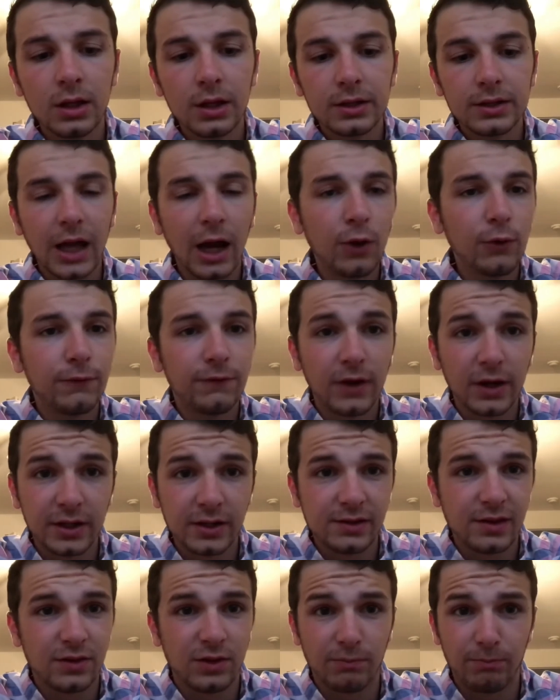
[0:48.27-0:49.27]
Yahoo
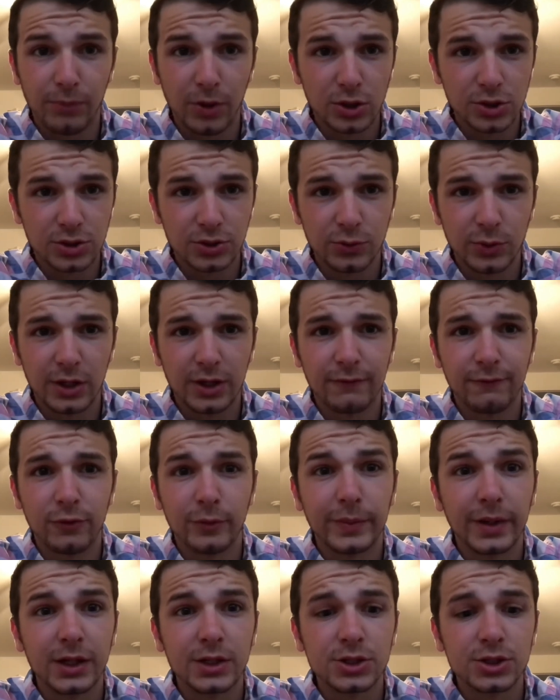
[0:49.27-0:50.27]
Finance has a bunch of great
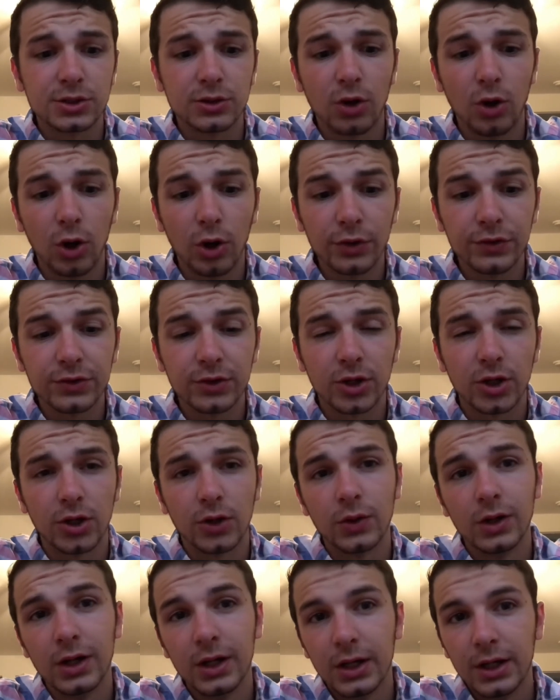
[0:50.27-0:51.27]
information.
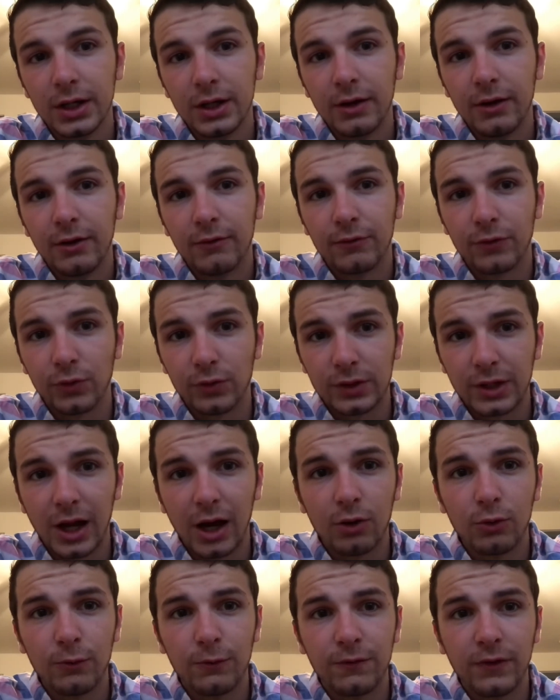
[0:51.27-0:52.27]
Also, for
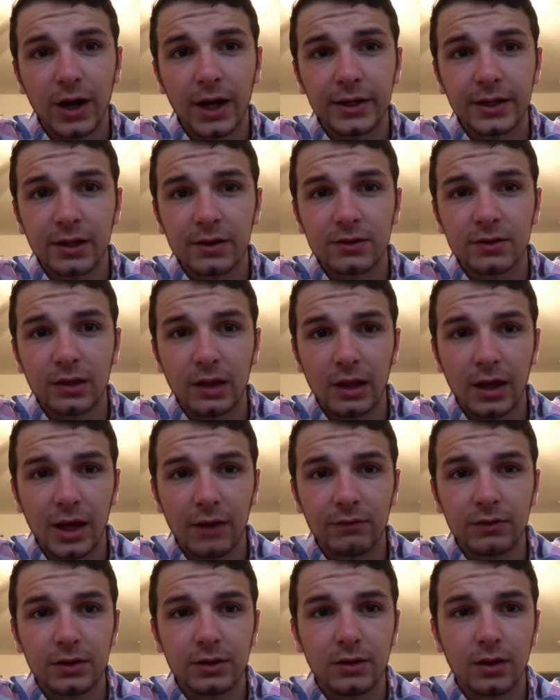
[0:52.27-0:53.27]
Yahoo Finance, they
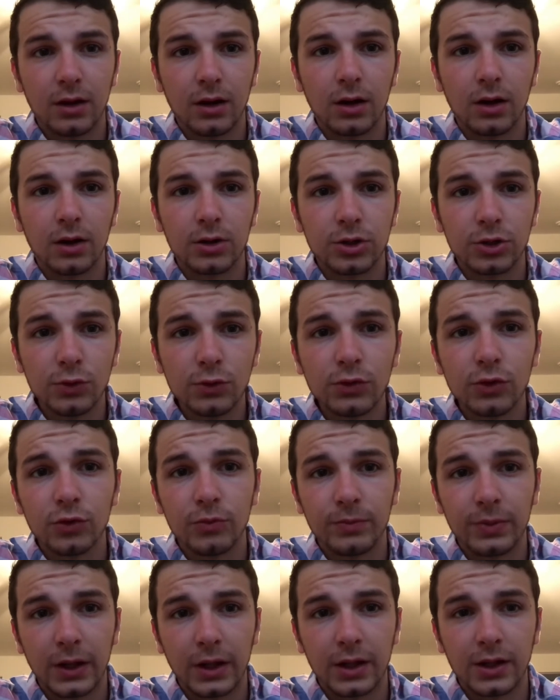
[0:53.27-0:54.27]
have a
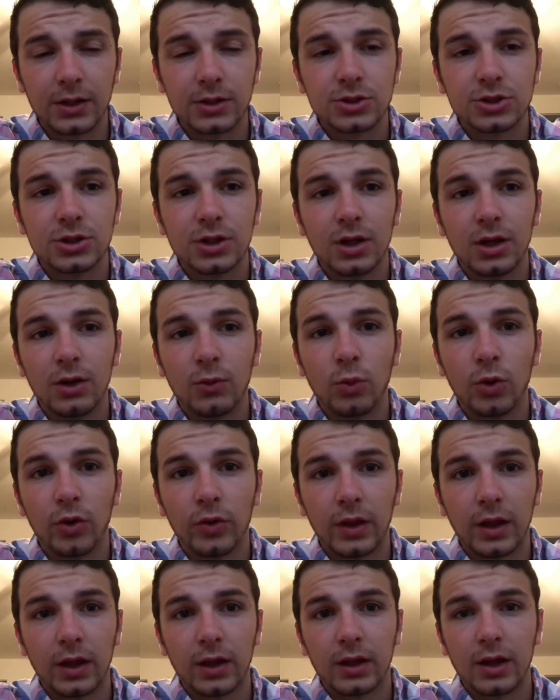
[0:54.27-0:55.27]
YouTube page
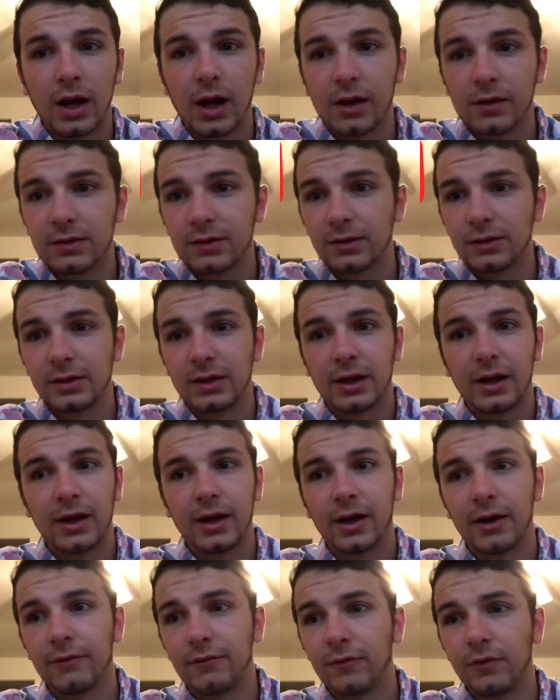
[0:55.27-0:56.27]
where they constantly
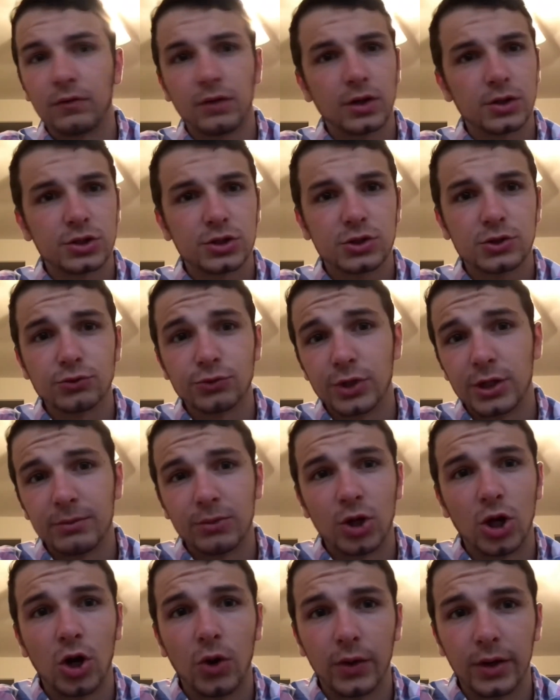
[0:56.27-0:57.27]
have a
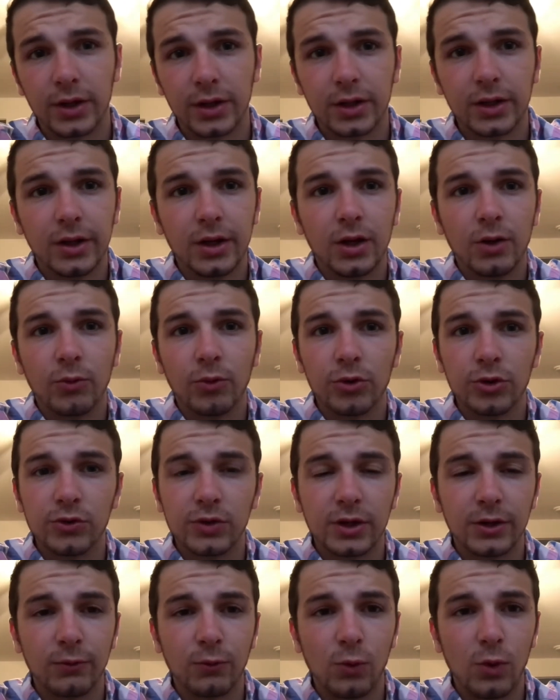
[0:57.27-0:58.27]
stream going where you
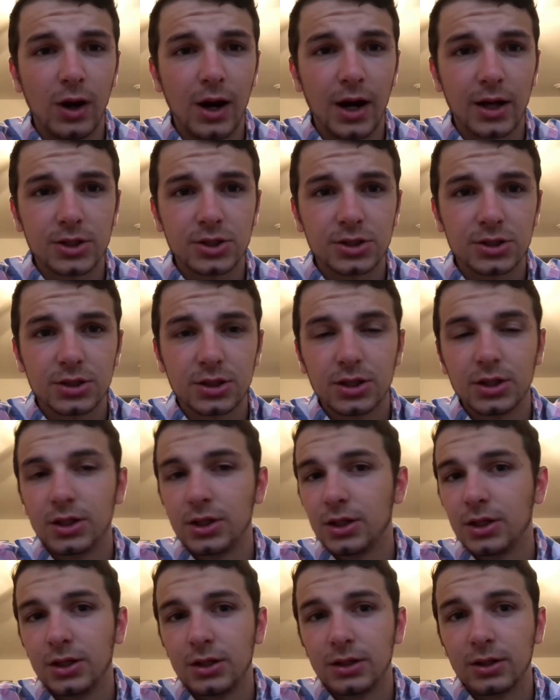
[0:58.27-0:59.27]
can watch
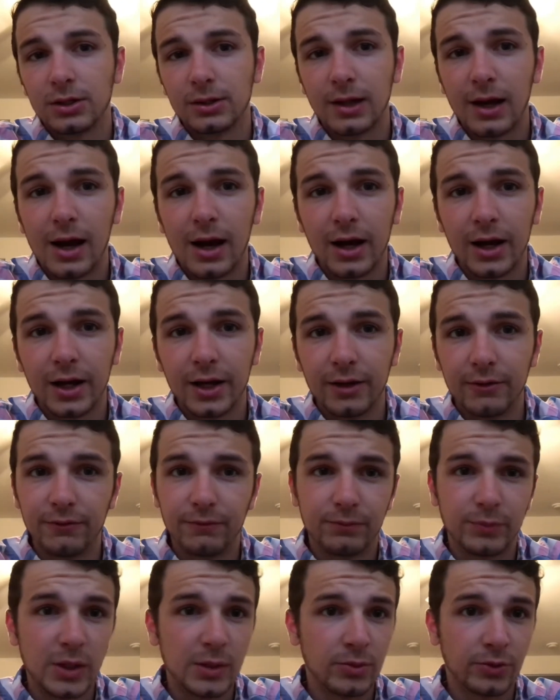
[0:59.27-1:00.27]
live
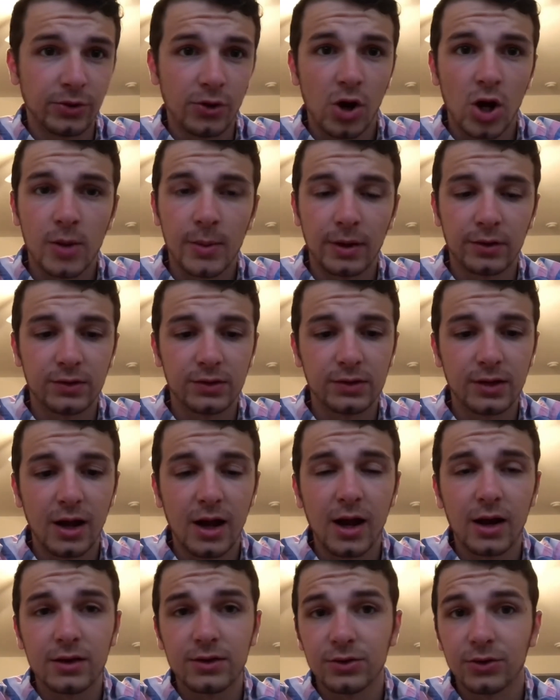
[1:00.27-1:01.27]
people talk about
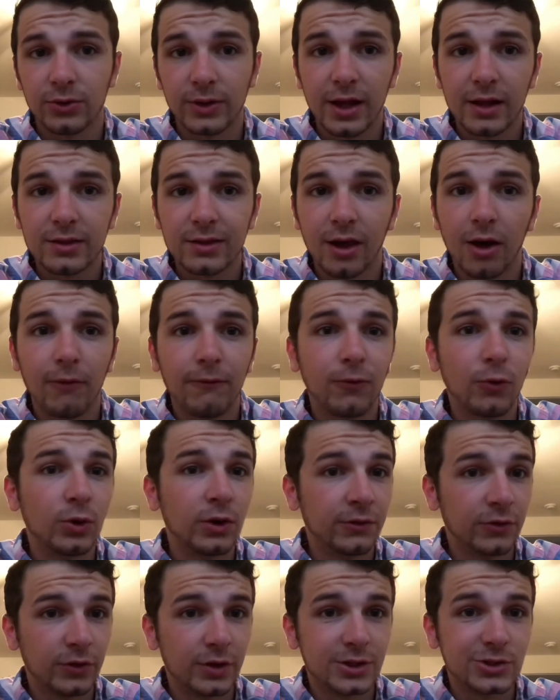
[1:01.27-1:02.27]
stocks, so that's helpful
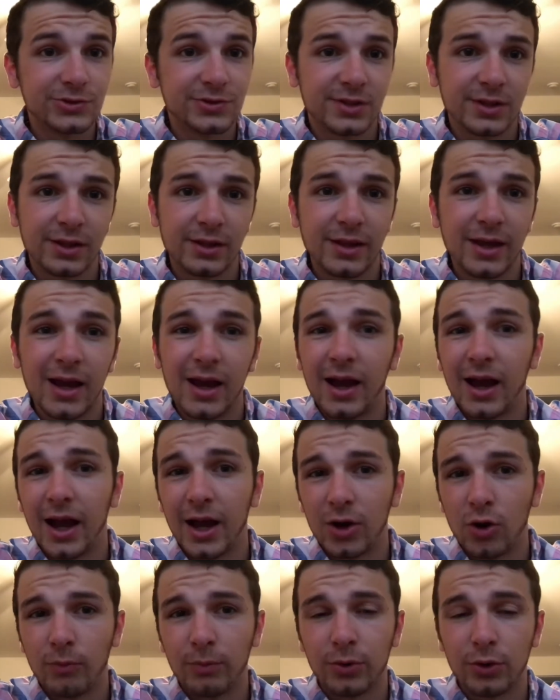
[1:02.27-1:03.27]
if you're interested in that.
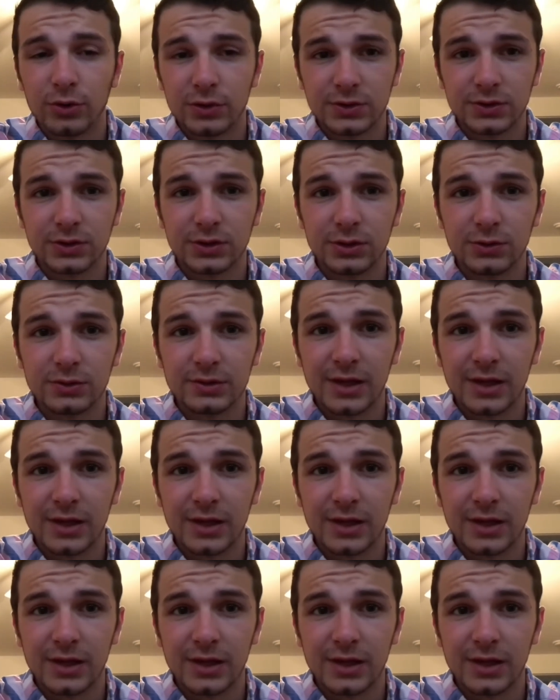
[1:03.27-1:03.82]
I don't personally use